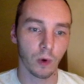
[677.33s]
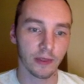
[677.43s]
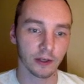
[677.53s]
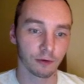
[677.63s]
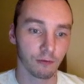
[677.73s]

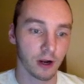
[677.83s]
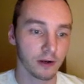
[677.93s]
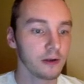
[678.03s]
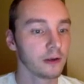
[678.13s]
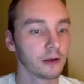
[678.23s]
that should run.
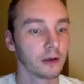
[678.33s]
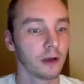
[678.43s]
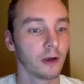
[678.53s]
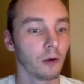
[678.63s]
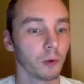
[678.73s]

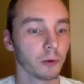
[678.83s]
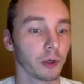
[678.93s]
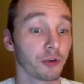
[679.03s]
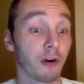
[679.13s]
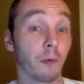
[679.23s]
We want it
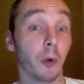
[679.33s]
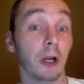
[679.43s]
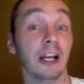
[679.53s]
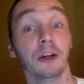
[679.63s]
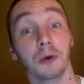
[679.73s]
to run when we
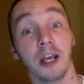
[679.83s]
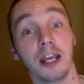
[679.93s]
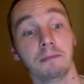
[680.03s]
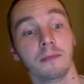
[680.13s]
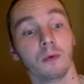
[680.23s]
click new game.
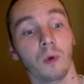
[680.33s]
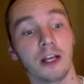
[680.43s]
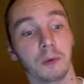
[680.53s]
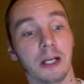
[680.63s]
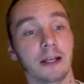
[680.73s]
Where do
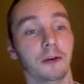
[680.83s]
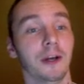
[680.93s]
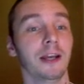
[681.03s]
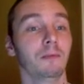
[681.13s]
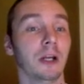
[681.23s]
we click new
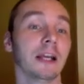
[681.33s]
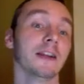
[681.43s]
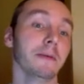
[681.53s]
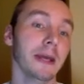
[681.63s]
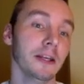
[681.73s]
game? We click it in the
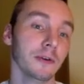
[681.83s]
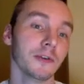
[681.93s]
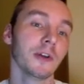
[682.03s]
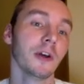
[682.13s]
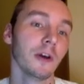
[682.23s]
menus.
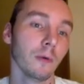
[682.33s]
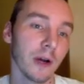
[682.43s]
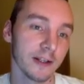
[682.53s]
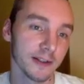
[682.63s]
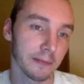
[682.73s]
Where
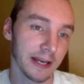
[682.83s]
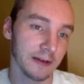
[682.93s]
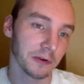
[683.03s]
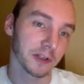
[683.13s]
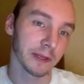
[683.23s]
does the menu
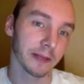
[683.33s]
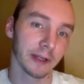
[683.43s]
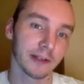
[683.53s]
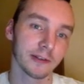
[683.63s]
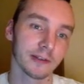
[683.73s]
display the
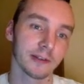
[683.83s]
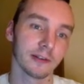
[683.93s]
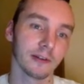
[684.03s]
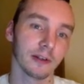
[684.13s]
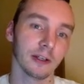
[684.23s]
buttons
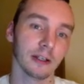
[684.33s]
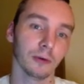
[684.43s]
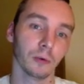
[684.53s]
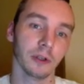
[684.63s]
and all the